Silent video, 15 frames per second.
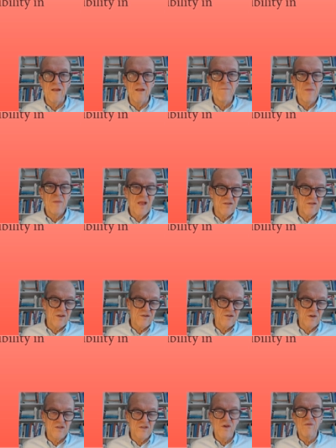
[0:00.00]
etc.
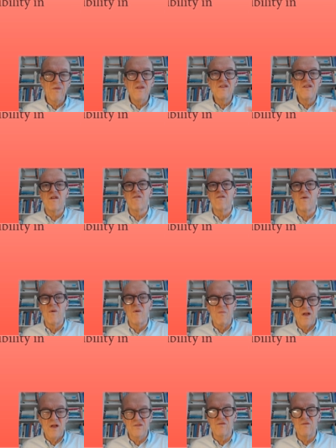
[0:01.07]
So these are all
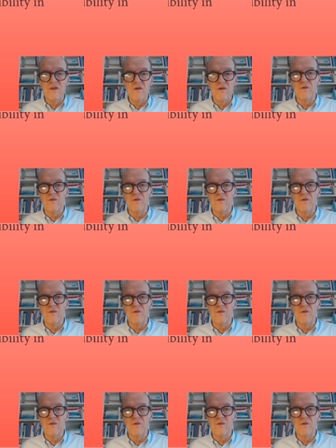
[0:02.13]
mastery goals.